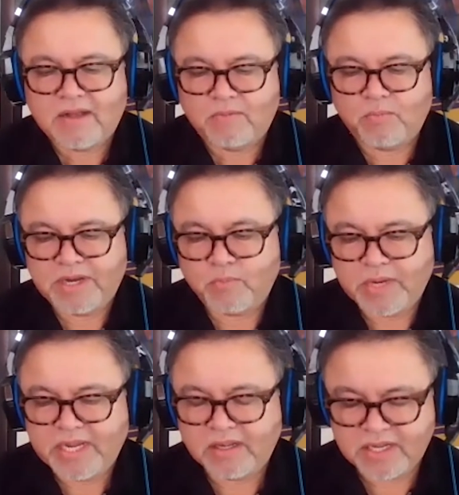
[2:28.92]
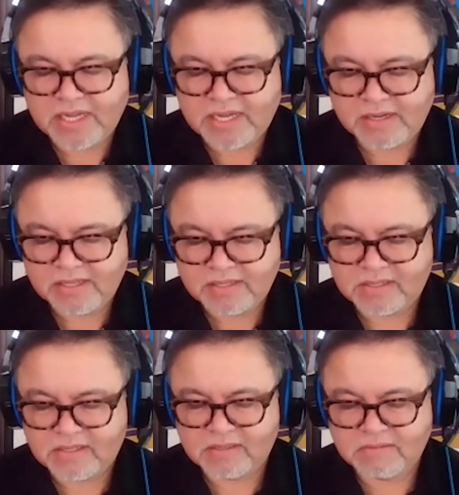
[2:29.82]
when we look at
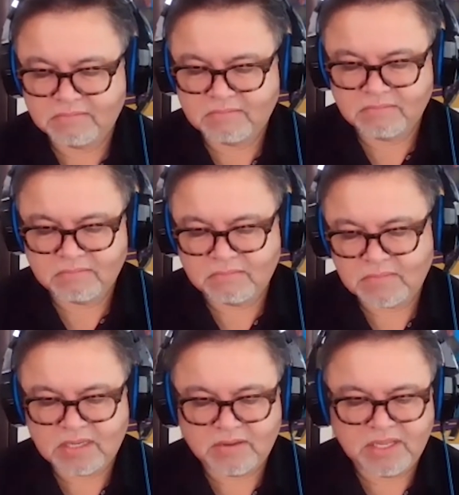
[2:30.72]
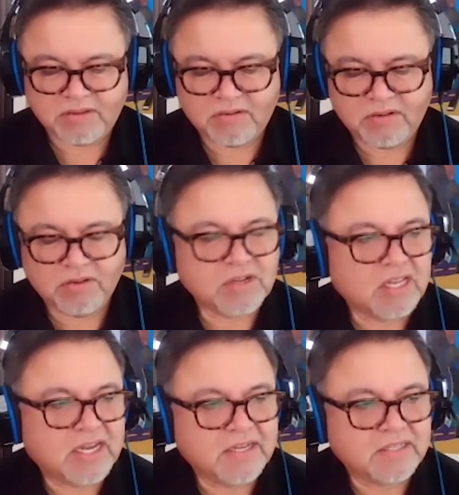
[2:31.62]
this either
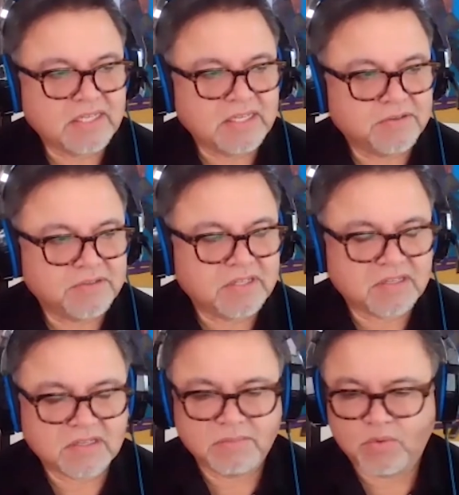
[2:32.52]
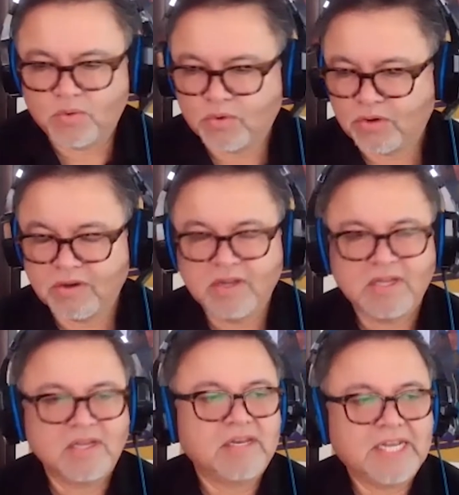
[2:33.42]
localized ecosystem or
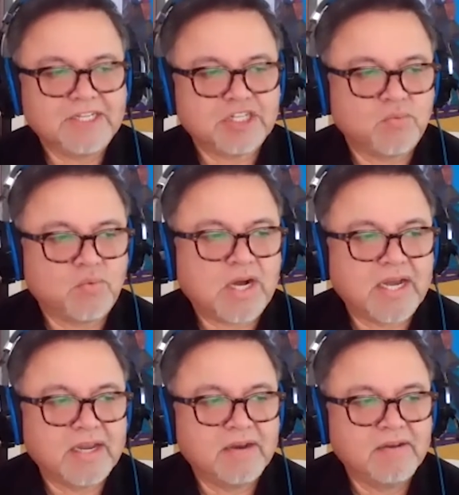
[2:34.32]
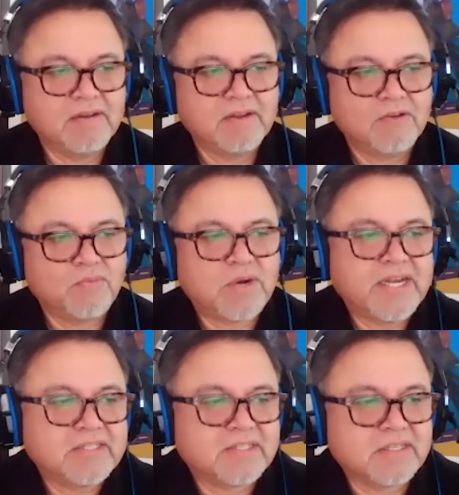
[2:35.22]
nationwide,
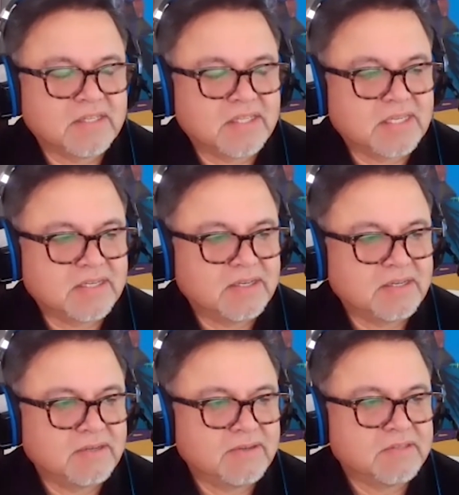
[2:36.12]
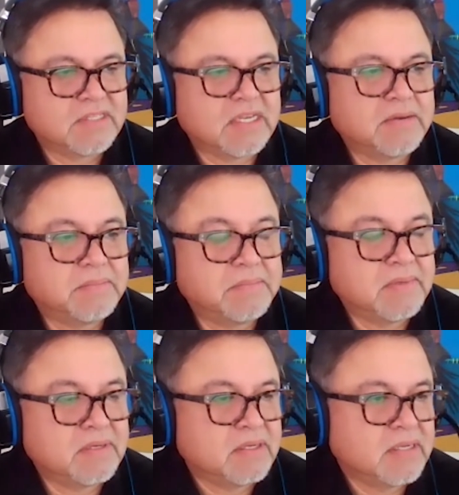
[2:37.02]
why is it that
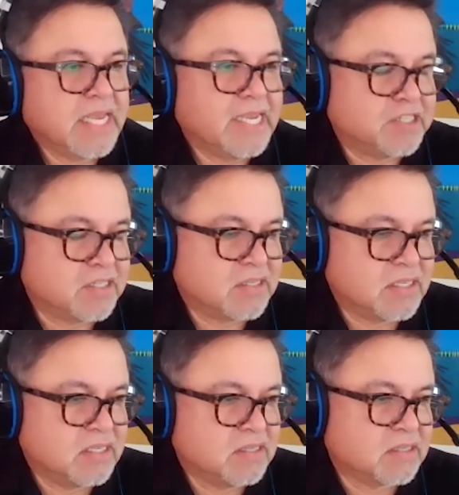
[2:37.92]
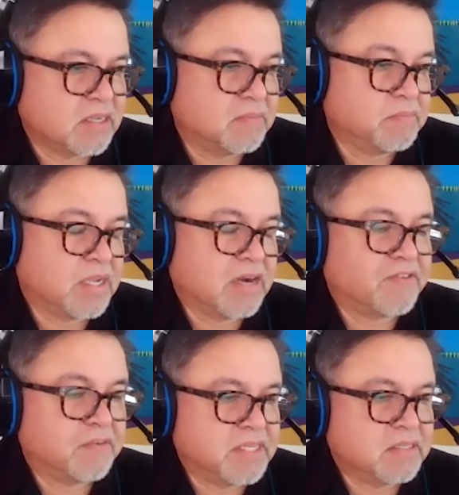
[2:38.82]
some agencies, some
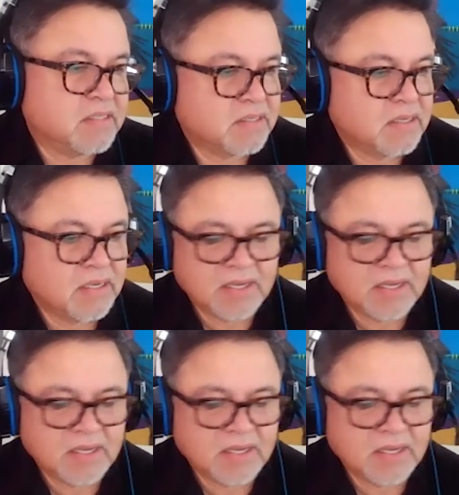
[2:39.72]
governments